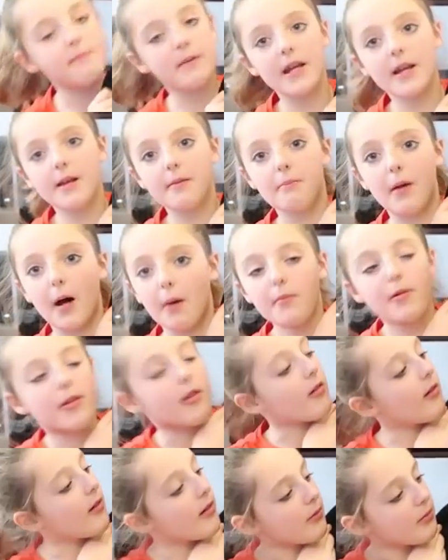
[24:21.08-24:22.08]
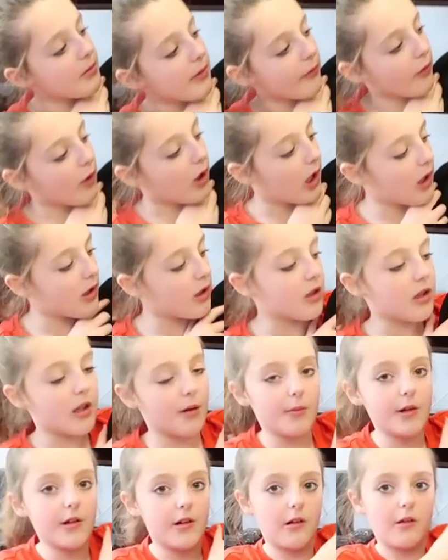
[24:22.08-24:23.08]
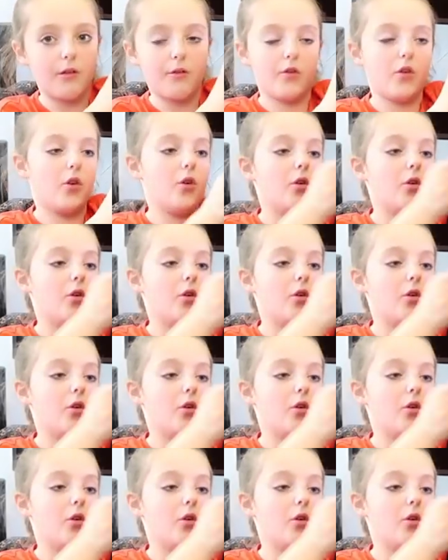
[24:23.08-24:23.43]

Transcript: that me and Mum saw in the run and we just